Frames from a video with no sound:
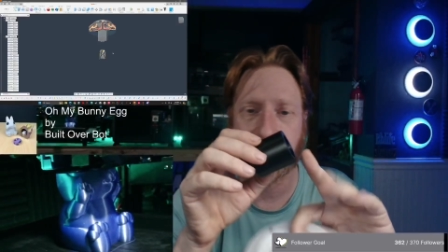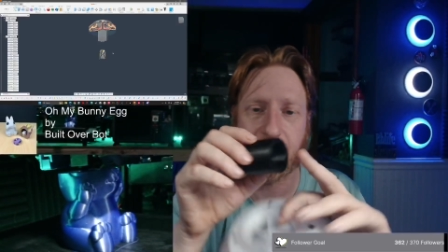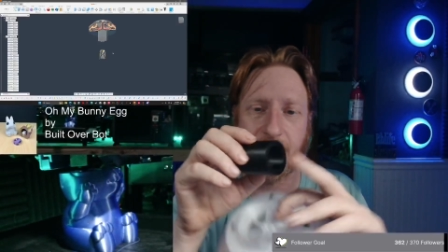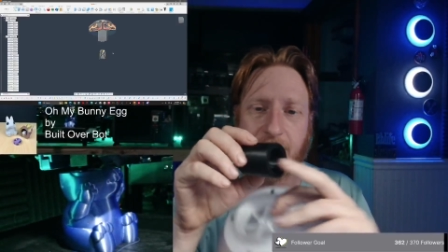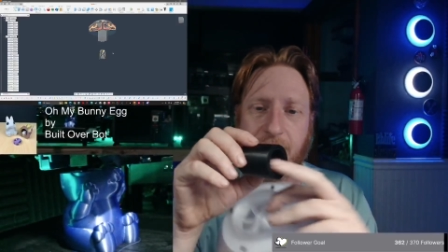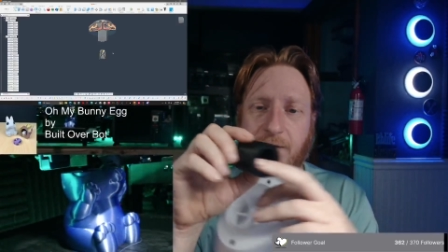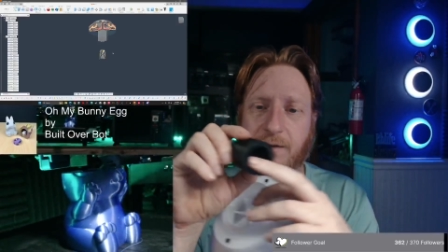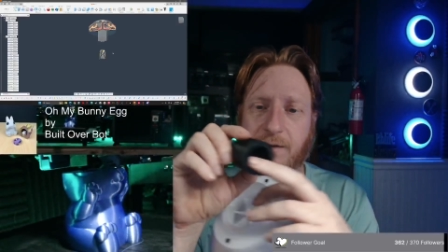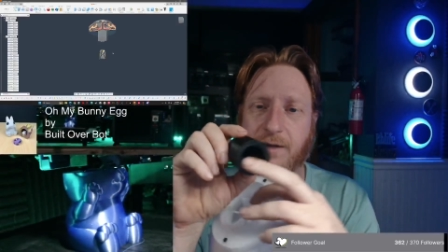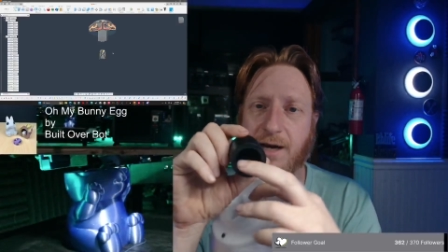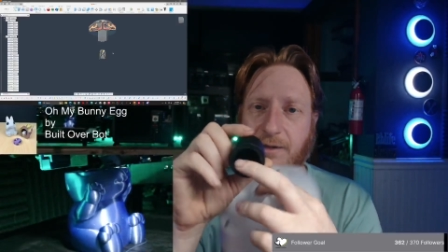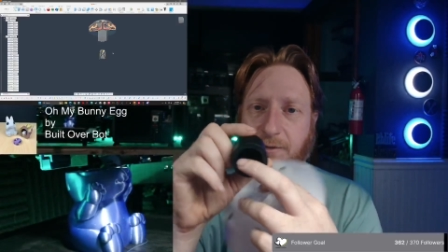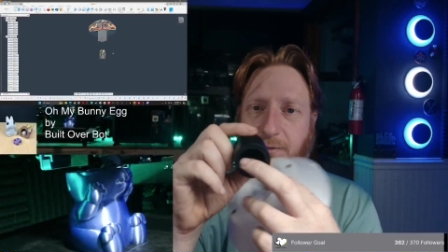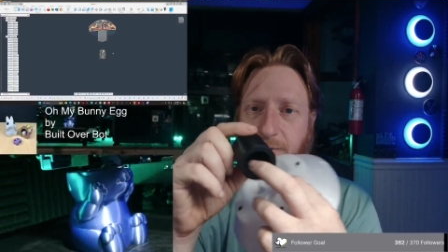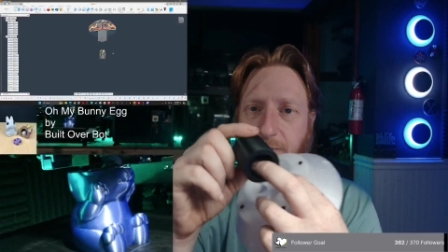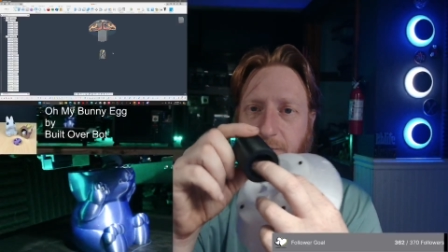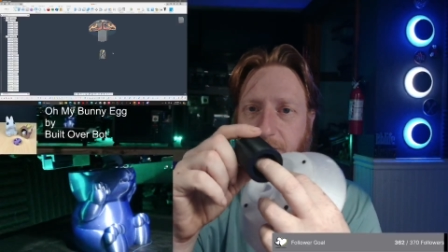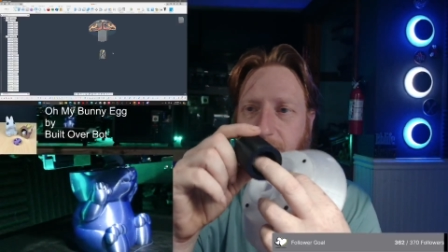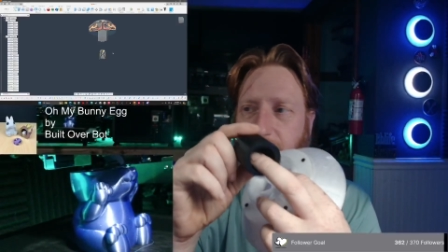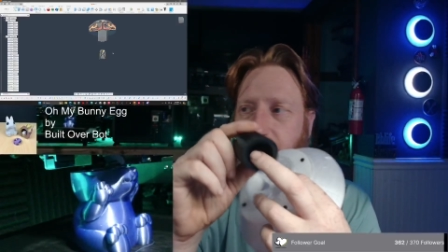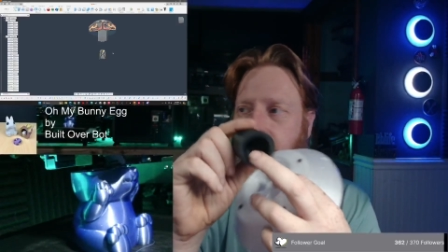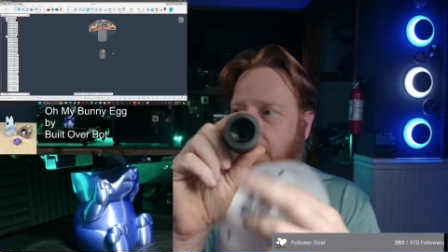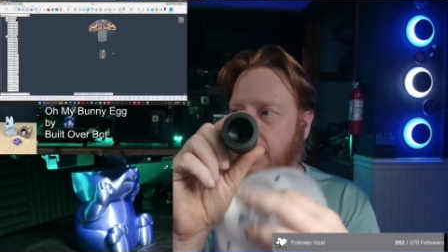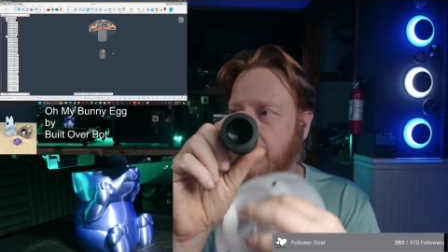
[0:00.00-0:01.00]
The
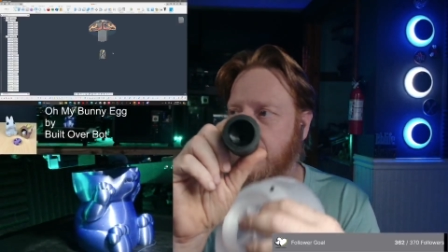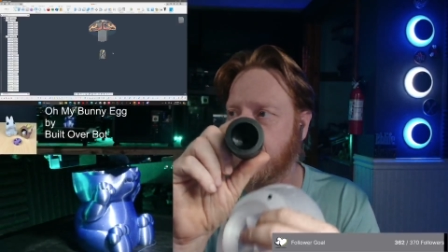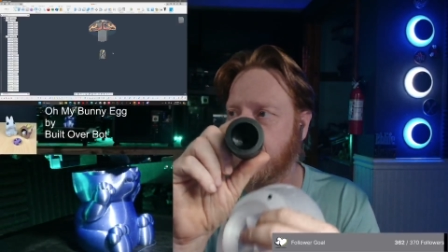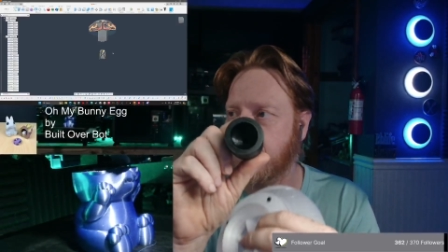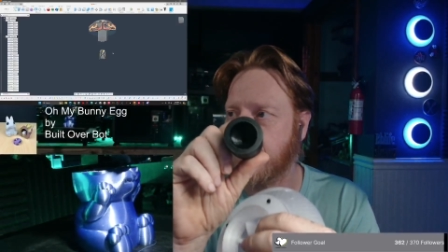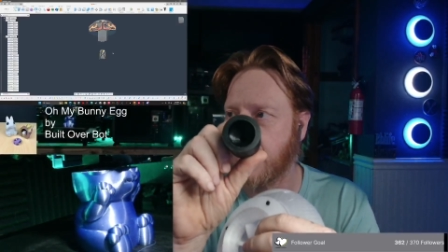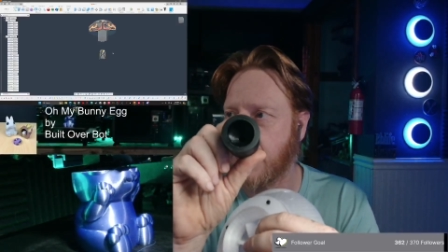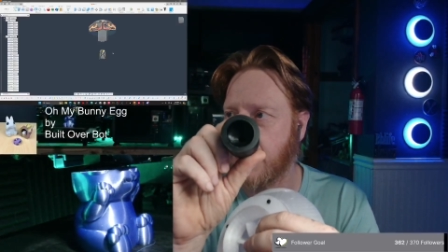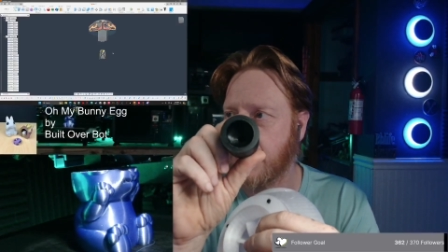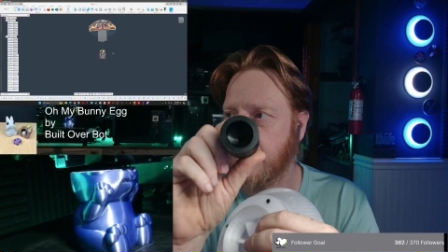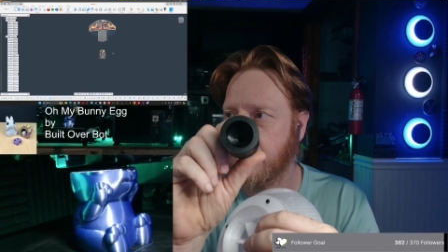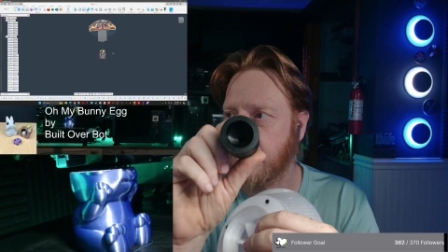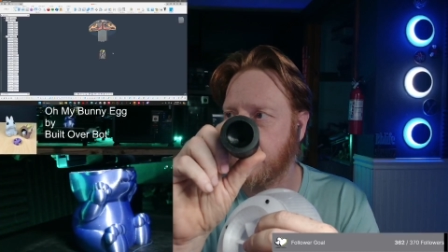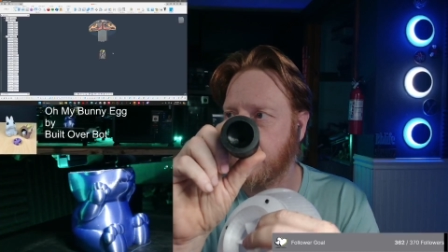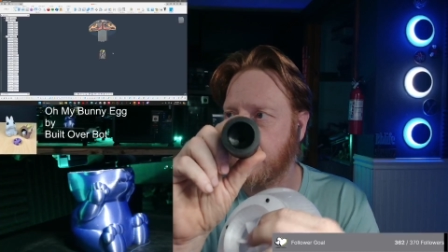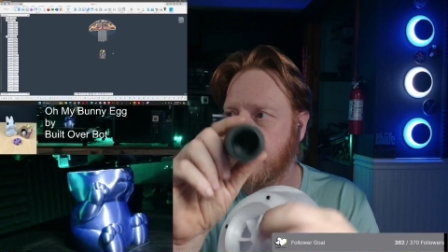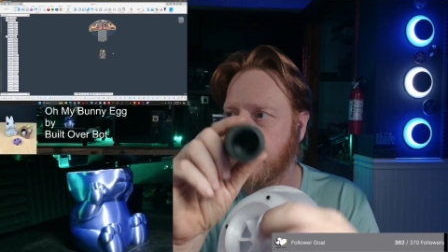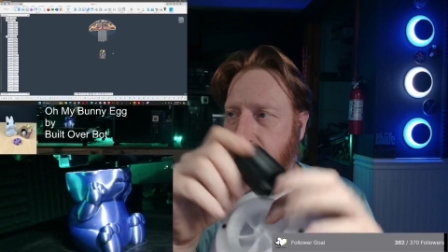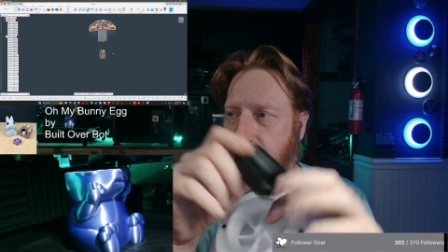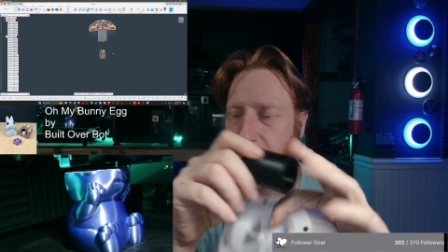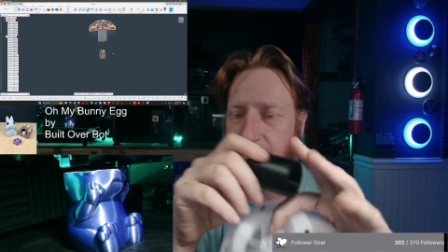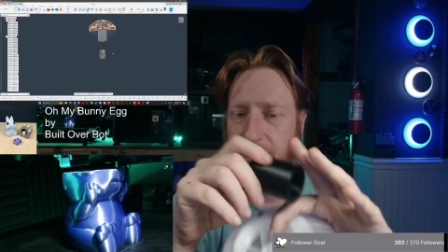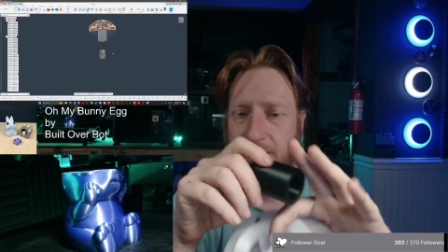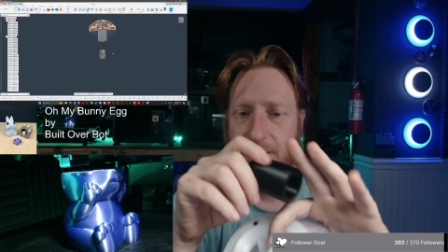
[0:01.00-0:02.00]
nozzle's inside.
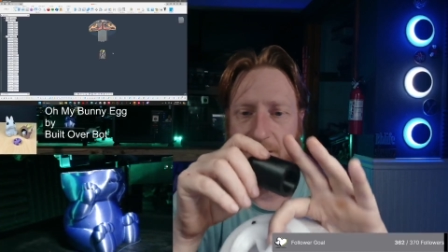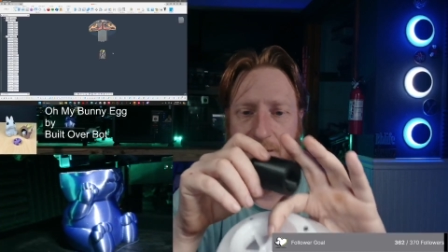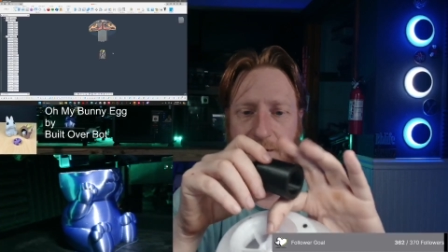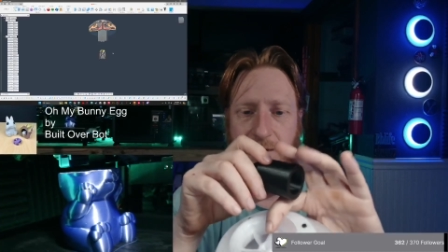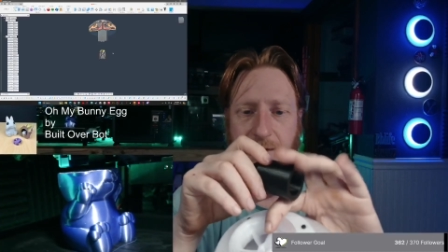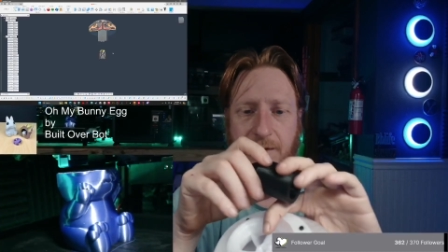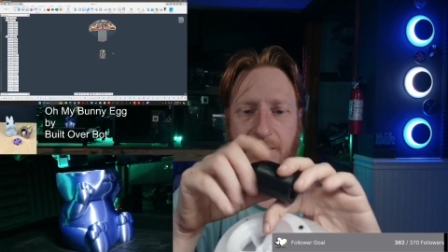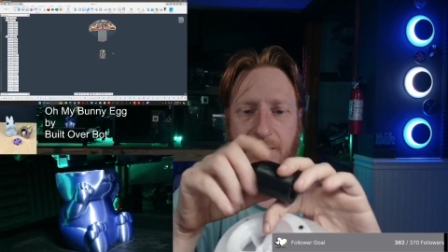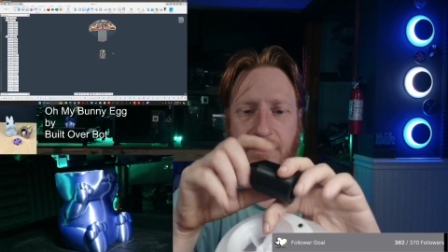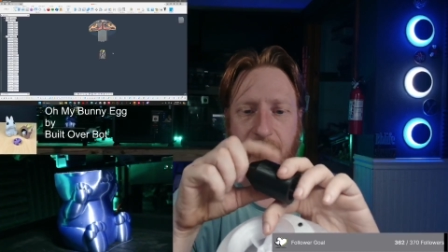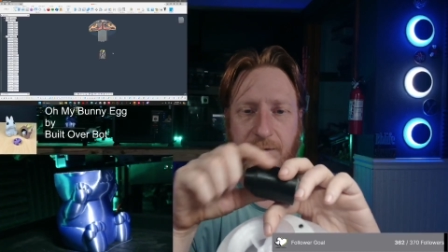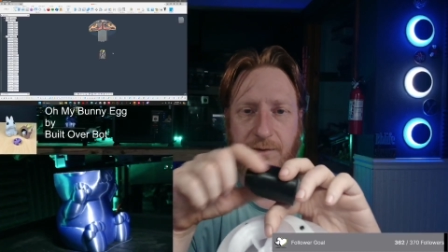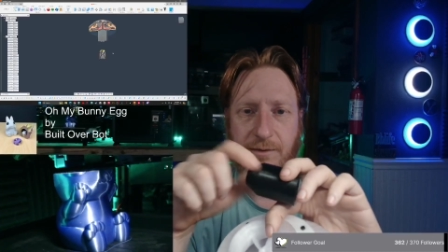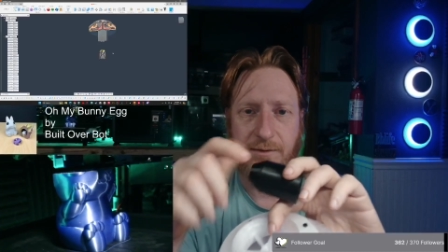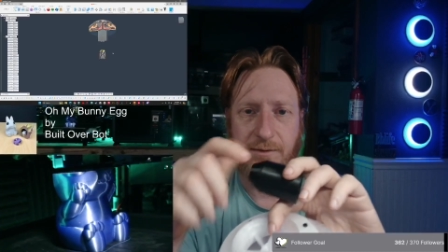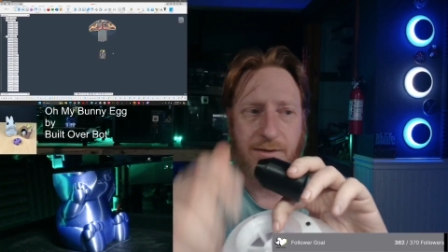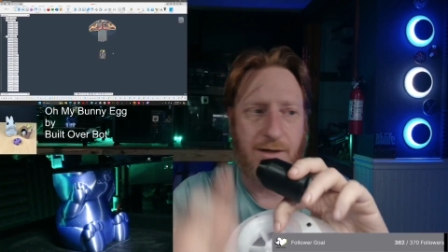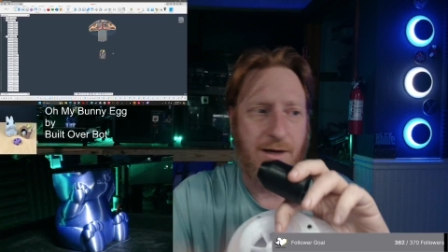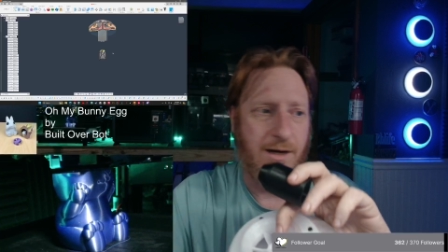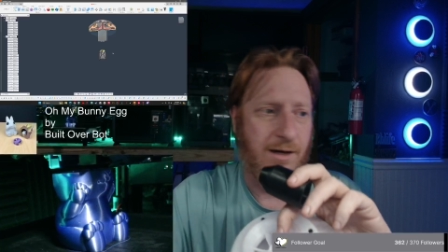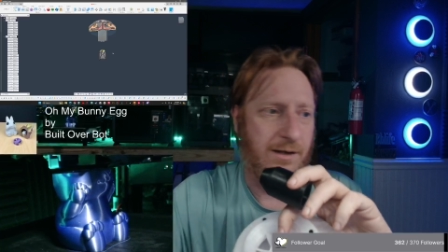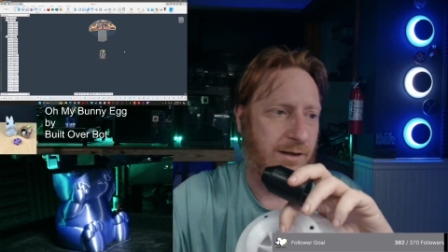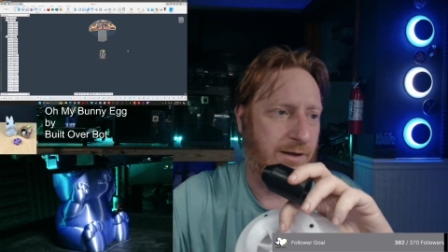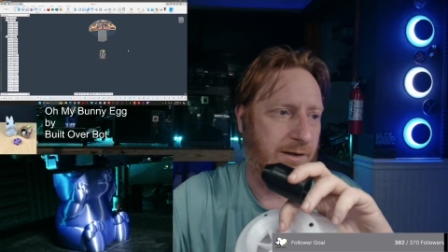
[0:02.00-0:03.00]
This is
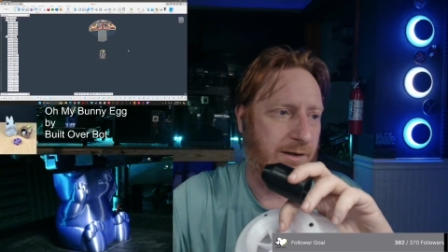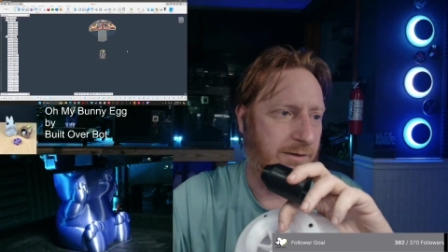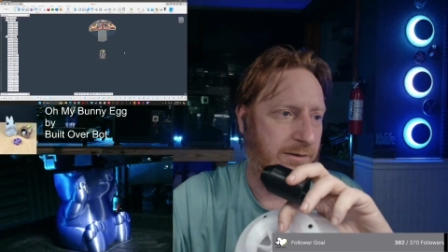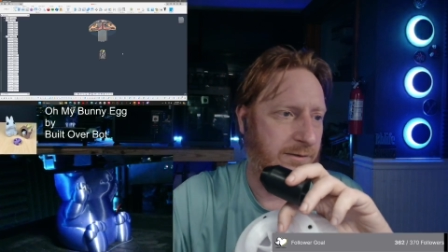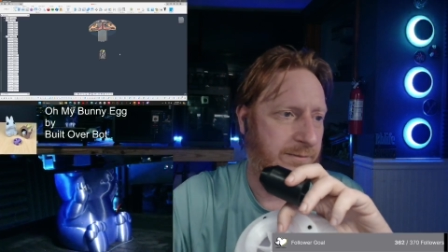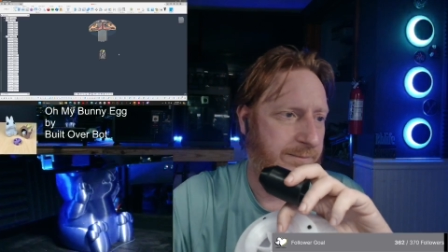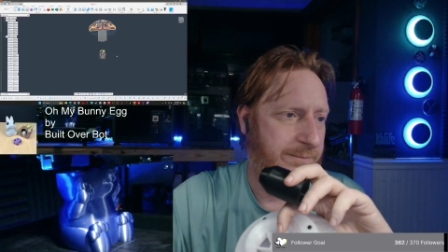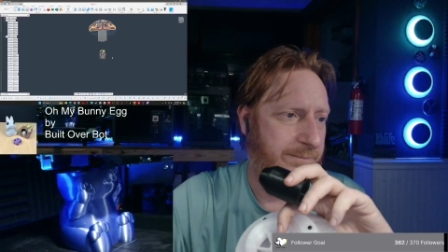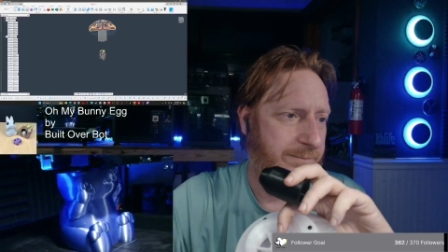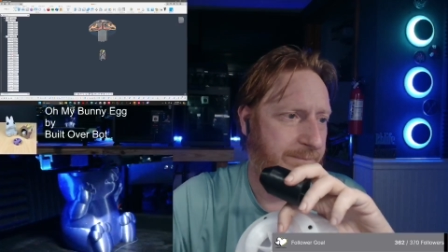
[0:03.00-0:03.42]
hollow.